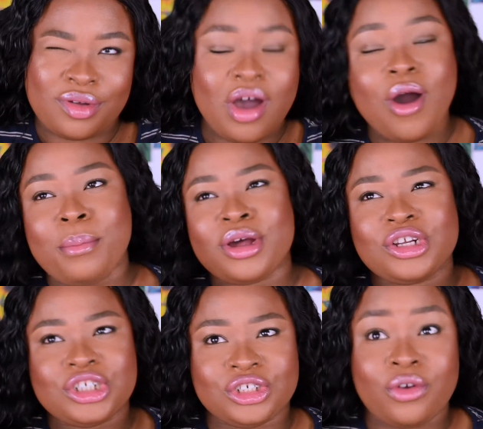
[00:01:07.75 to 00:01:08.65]
Oh, I'm going
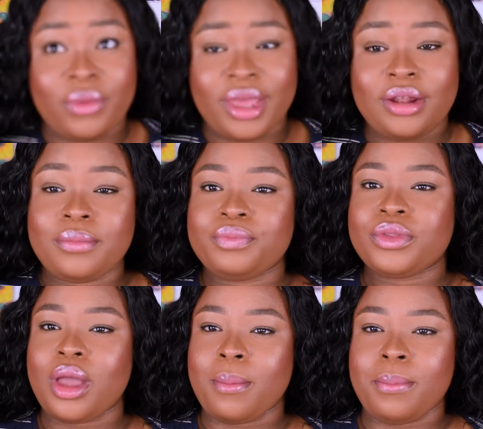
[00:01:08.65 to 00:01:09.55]
to show it,
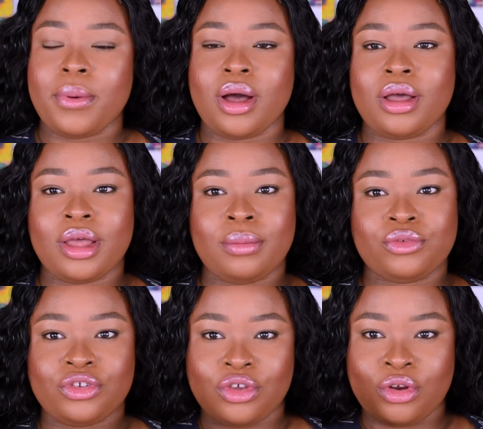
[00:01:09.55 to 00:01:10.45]
but I'm
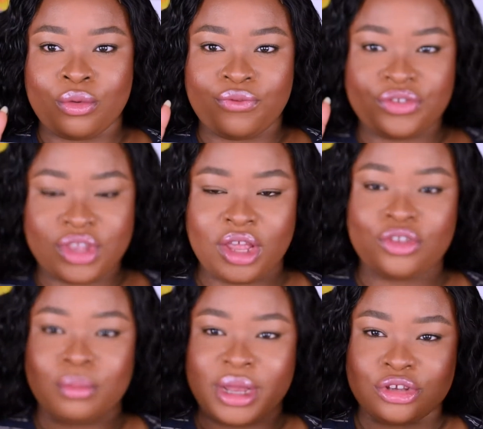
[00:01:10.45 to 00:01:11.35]
just going to stick
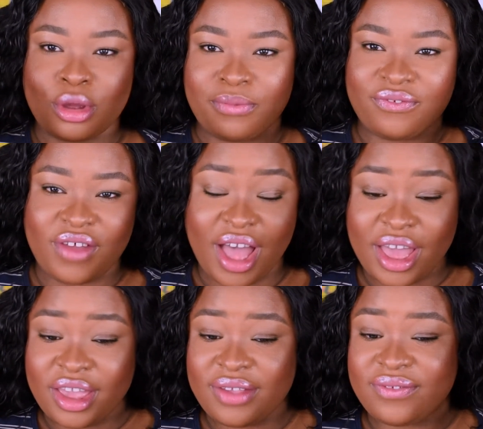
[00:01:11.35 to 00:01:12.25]
to my top
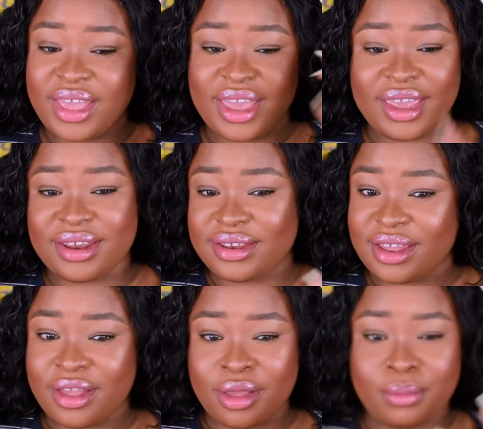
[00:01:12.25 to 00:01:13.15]
5, and
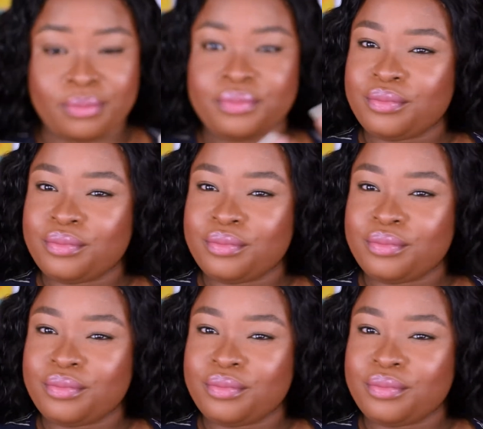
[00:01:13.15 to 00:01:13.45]
I